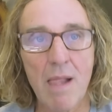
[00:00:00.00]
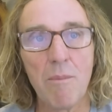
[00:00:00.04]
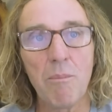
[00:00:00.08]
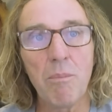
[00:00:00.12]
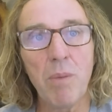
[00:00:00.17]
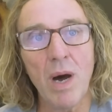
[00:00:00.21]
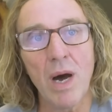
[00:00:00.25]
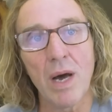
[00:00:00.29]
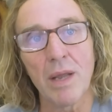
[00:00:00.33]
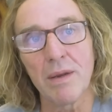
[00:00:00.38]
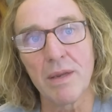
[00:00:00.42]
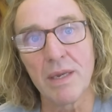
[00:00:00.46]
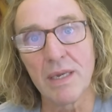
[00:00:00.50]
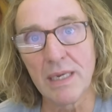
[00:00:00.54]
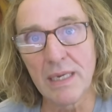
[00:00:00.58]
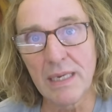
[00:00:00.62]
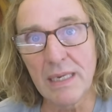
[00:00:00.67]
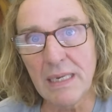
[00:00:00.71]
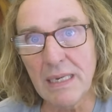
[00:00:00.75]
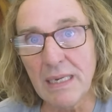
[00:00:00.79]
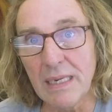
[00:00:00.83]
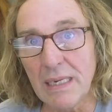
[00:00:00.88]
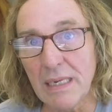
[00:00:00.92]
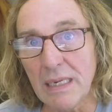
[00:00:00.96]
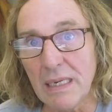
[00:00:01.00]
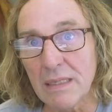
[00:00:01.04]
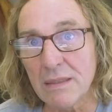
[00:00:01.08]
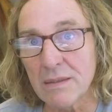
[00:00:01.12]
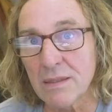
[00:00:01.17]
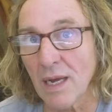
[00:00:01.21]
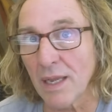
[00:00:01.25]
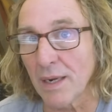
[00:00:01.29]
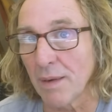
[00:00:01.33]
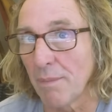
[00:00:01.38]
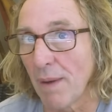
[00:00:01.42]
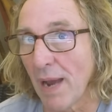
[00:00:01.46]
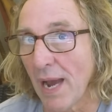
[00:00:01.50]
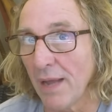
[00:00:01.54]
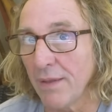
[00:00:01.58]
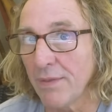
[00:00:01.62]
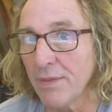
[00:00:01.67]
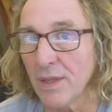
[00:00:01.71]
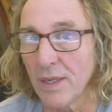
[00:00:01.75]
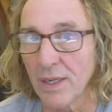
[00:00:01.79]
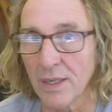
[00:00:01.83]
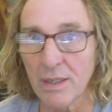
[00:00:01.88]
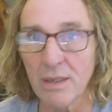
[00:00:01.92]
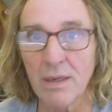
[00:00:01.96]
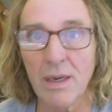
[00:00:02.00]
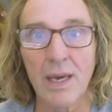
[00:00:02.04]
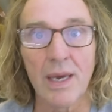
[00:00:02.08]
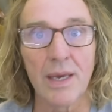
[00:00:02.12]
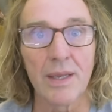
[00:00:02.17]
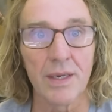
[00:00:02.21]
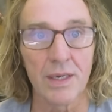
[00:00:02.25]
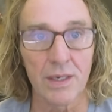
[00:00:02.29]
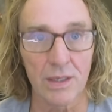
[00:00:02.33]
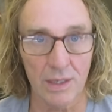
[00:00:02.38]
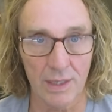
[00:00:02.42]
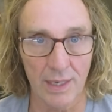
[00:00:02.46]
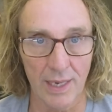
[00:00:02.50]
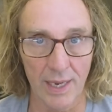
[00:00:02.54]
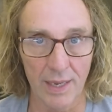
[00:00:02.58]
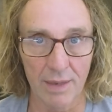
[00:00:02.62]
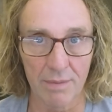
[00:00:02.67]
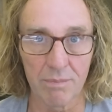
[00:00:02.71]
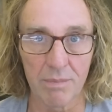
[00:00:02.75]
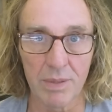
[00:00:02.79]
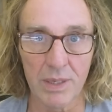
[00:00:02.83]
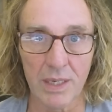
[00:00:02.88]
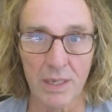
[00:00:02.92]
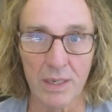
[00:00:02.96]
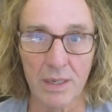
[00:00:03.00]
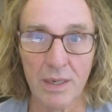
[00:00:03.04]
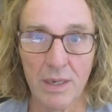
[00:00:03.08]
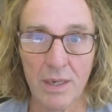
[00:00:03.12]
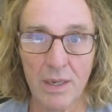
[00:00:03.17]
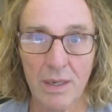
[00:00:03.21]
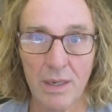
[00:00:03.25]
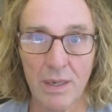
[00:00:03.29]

but it's not a bad thing, and it can be